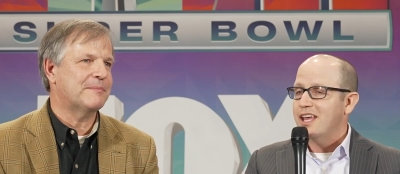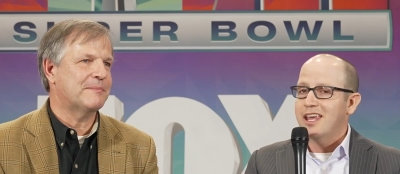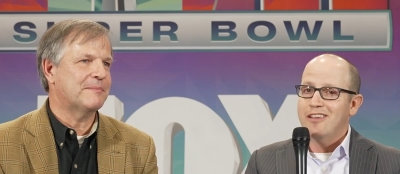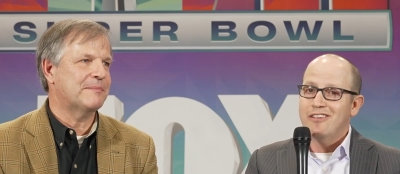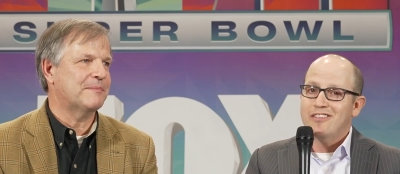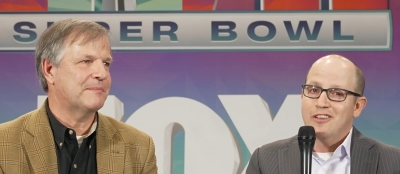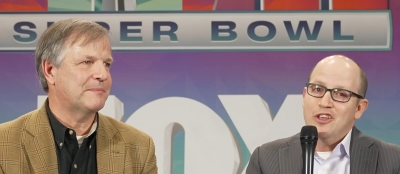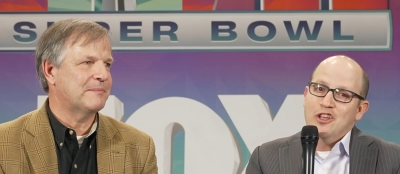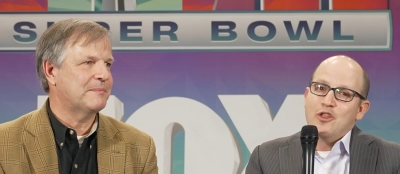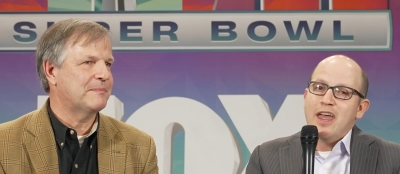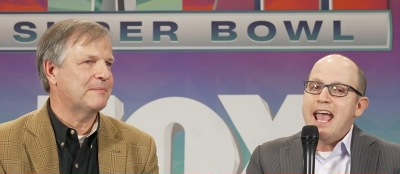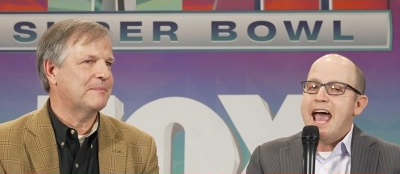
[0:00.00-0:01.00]
Speaker 1: is, you
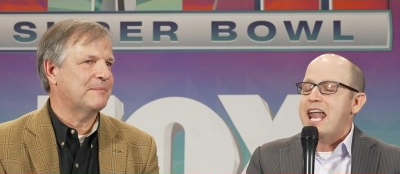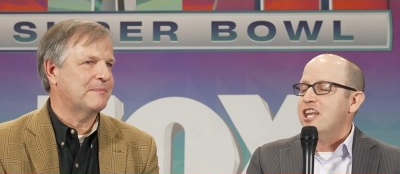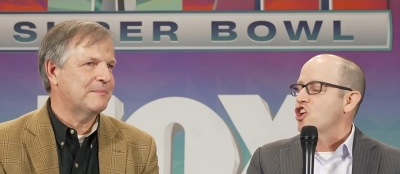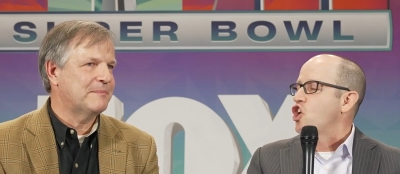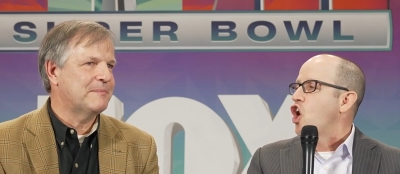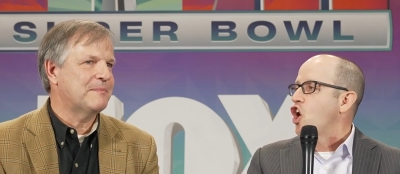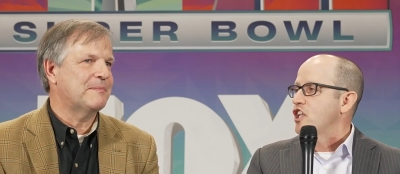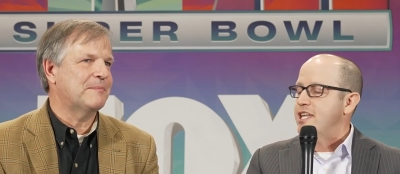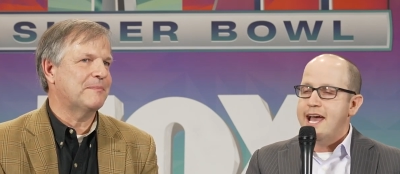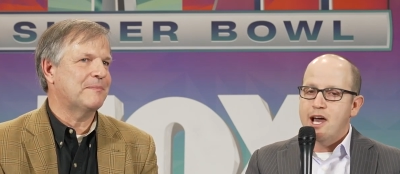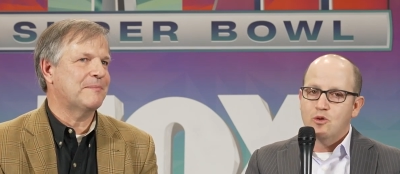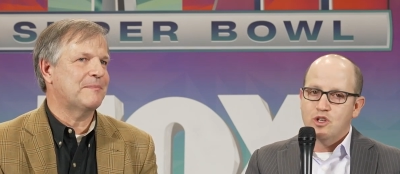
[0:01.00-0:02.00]
know, they hadn't gone
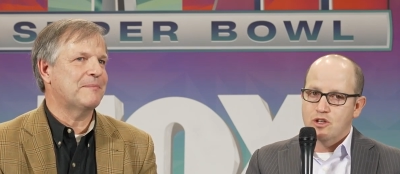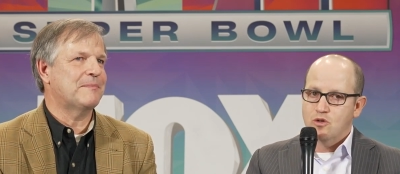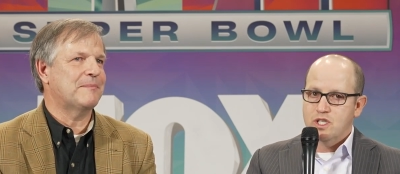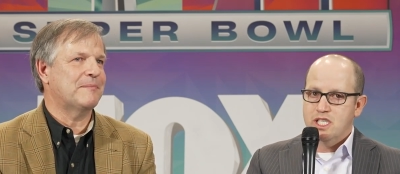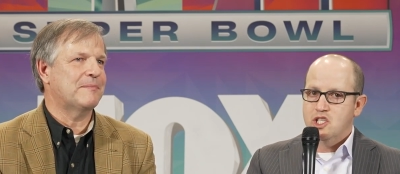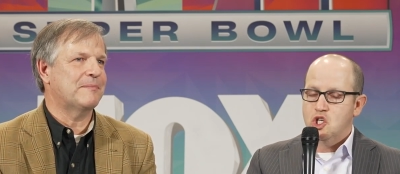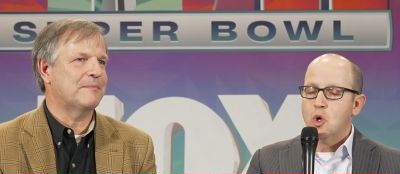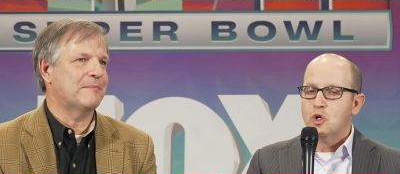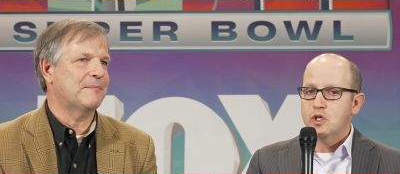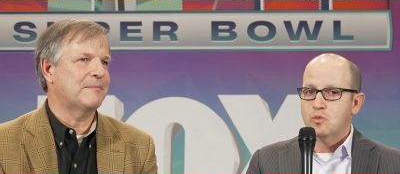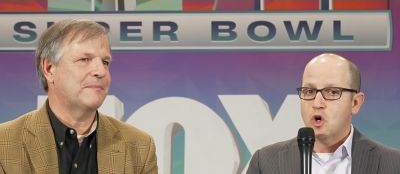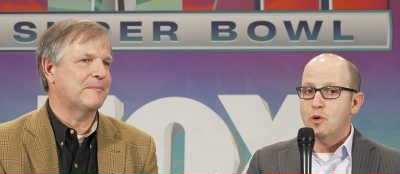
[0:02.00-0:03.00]
down to go see
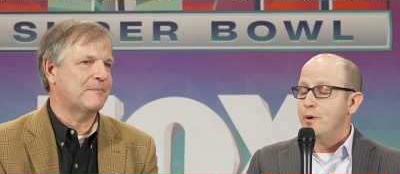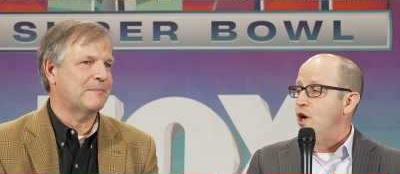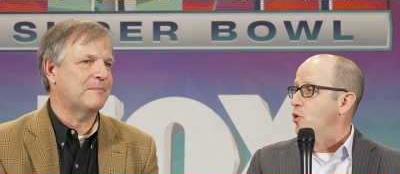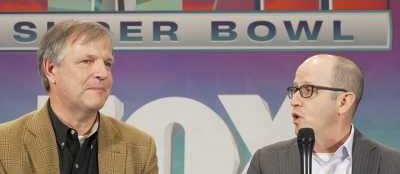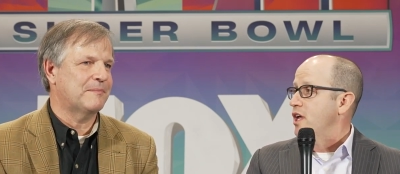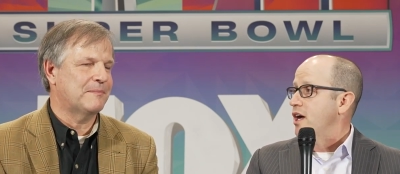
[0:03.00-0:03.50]
Tony Romo.